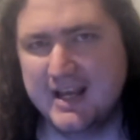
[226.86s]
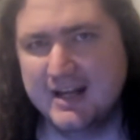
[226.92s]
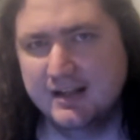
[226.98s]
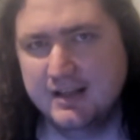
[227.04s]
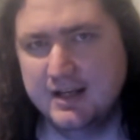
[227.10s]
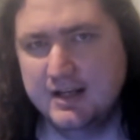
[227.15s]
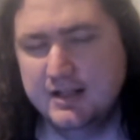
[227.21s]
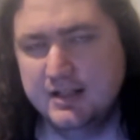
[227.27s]

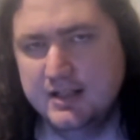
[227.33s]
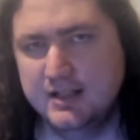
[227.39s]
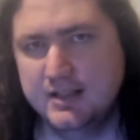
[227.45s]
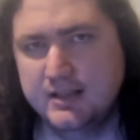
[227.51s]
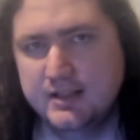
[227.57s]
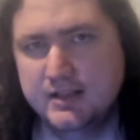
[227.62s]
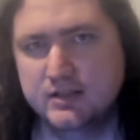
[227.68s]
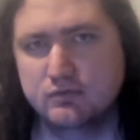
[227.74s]
Adelaide
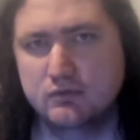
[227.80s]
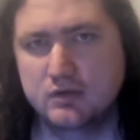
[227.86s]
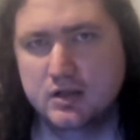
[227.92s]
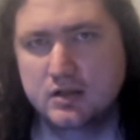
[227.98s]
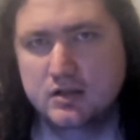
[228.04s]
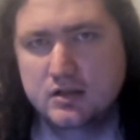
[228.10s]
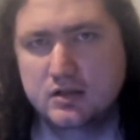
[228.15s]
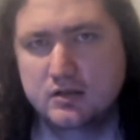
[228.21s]
in this
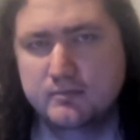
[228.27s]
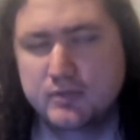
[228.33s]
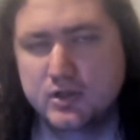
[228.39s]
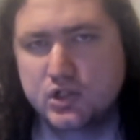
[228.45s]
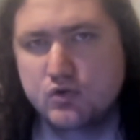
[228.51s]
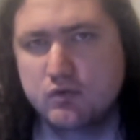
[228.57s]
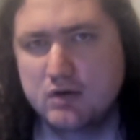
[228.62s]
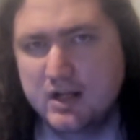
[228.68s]
one by
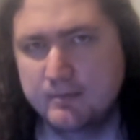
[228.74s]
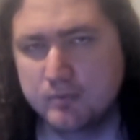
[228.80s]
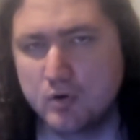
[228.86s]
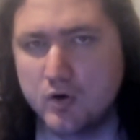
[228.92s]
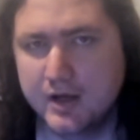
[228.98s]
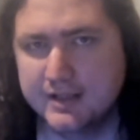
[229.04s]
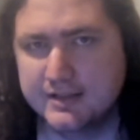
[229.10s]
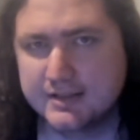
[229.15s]
20
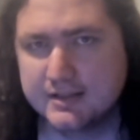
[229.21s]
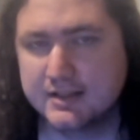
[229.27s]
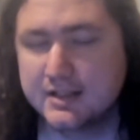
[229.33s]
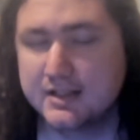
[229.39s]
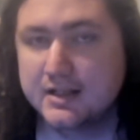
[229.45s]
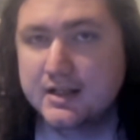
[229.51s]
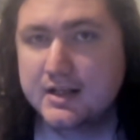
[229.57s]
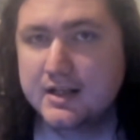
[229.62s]
points.
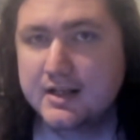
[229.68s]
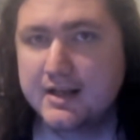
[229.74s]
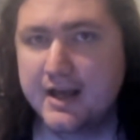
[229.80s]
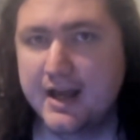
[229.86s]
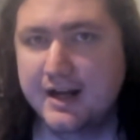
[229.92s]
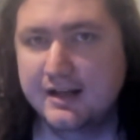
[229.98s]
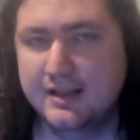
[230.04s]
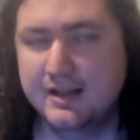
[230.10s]

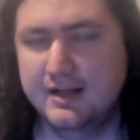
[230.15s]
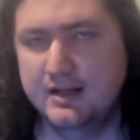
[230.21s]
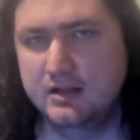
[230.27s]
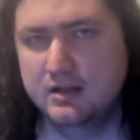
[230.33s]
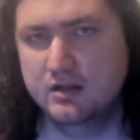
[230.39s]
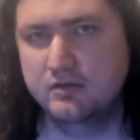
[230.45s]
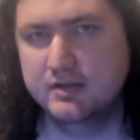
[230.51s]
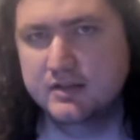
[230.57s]

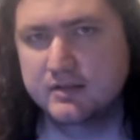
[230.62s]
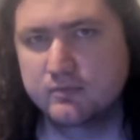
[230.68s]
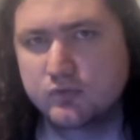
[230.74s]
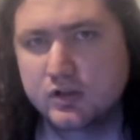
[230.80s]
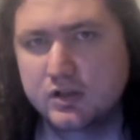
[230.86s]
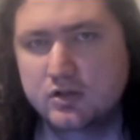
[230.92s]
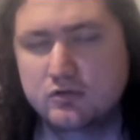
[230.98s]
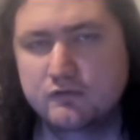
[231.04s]
Adelaide are in some
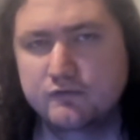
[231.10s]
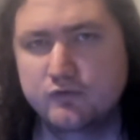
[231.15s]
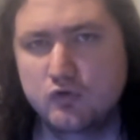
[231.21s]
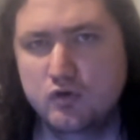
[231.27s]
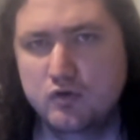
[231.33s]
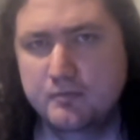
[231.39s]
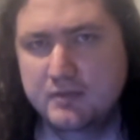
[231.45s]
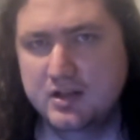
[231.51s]
really good
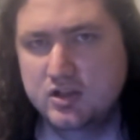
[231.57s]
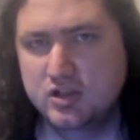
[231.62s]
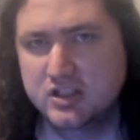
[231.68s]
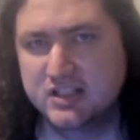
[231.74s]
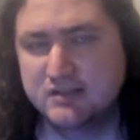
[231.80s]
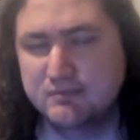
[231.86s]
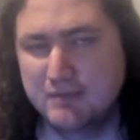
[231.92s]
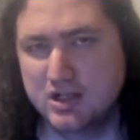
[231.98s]
form. They
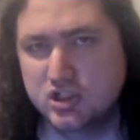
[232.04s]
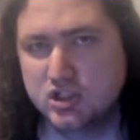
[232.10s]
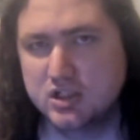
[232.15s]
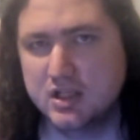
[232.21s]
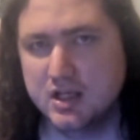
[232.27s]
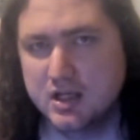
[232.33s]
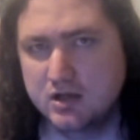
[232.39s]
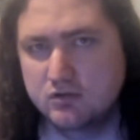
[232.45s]
just smashed
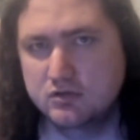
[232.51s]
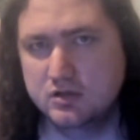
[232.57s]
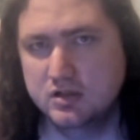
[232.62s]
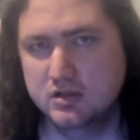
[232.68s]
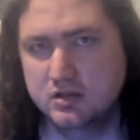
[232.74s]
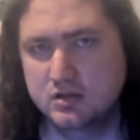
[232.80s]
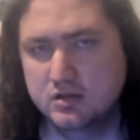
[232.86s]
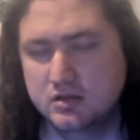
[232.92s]

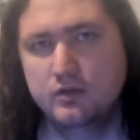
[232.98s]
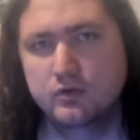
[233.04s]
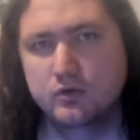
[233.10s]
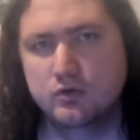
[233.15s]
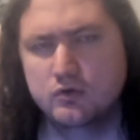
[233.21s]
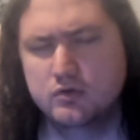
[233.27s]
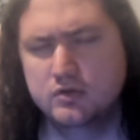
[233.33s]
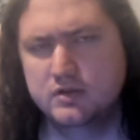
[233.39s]
Carlton. The
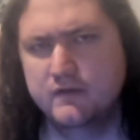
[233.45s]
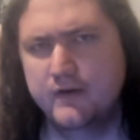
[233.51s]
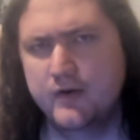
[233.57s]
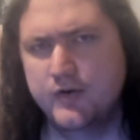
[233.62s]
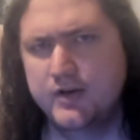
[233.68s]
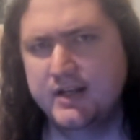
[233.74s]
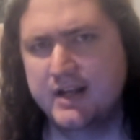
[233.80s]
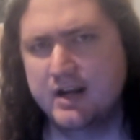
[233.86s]
Hawks a
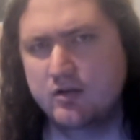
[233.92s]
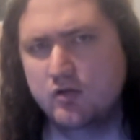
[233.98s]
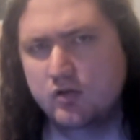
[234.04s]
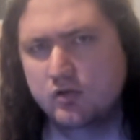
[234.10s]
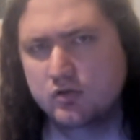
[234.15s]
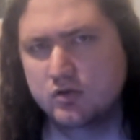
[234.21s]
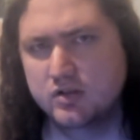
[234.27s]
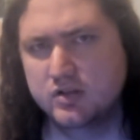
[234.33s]
very
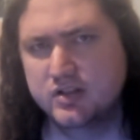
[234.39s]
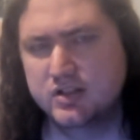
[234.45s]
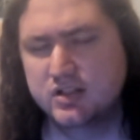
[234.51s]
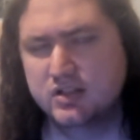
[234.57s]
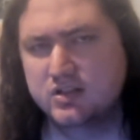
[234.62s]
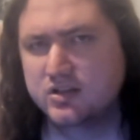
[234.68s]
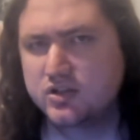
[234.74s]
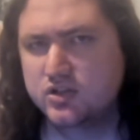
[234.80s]
narrow
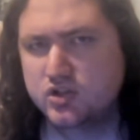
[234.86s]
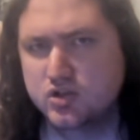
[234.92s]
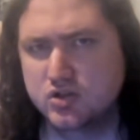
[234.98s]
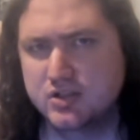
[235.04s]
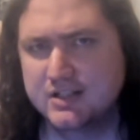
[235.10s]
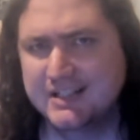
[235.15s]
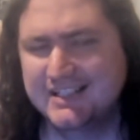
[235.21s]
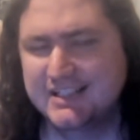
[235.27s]
loss to the
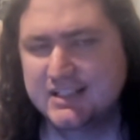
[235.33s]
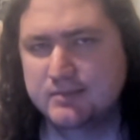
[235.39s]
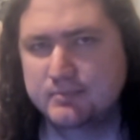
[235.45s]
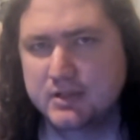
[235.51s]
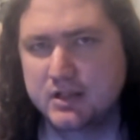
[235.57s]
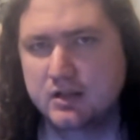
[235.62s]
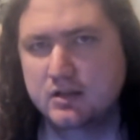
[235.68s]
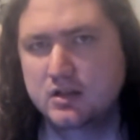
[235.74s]
Giants,
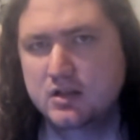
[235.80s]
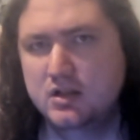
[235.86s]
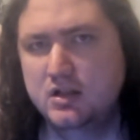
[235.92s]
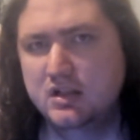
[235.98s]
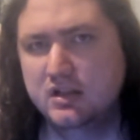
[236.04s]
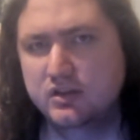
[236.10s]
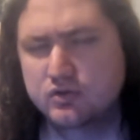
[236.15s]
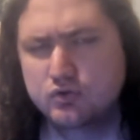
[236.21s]
but
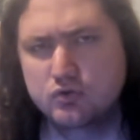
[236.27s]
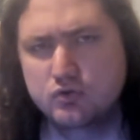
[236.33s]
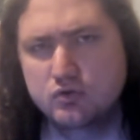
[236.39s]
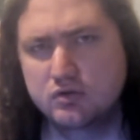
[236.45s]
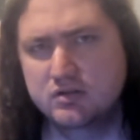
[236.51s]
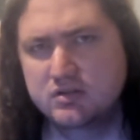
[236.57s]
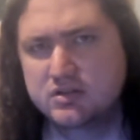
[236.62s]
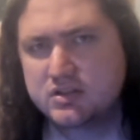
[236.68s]
the
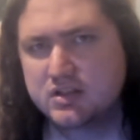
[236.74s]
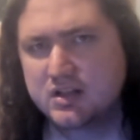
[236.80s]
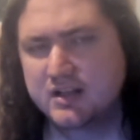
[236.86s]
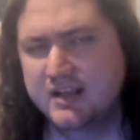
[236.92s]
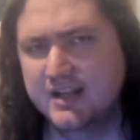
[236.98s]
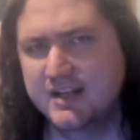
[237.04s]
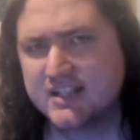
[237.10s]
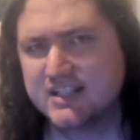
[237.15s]
Hawks are
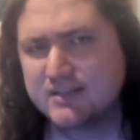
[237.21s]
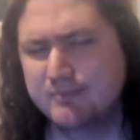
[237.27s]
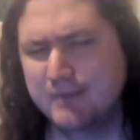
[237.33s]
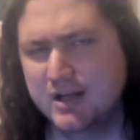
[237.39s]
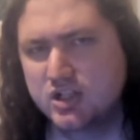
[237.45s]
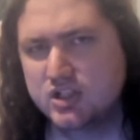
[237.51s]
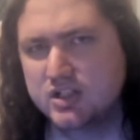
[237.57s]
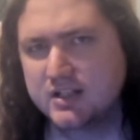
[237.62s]
getting
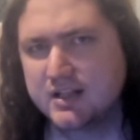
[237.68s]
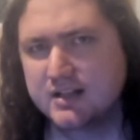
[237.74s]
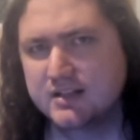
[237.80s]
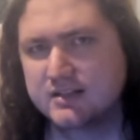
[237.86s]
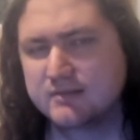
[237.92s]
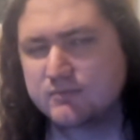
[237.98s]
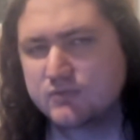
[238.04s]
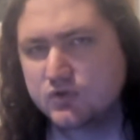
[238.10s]
smashed
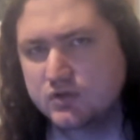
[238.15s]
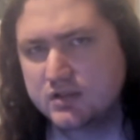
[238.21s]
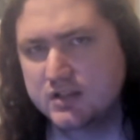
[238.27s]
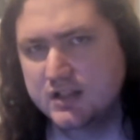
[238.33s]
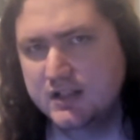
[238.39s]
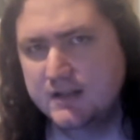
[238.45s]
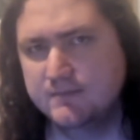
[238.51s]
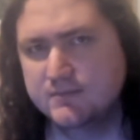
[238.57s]
against some good
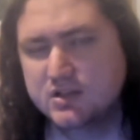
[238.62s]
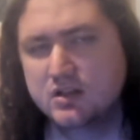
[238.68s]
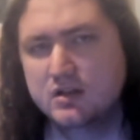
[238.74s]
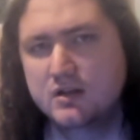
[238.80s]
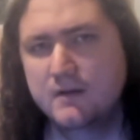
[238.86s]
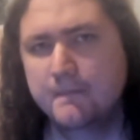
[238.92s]
teams.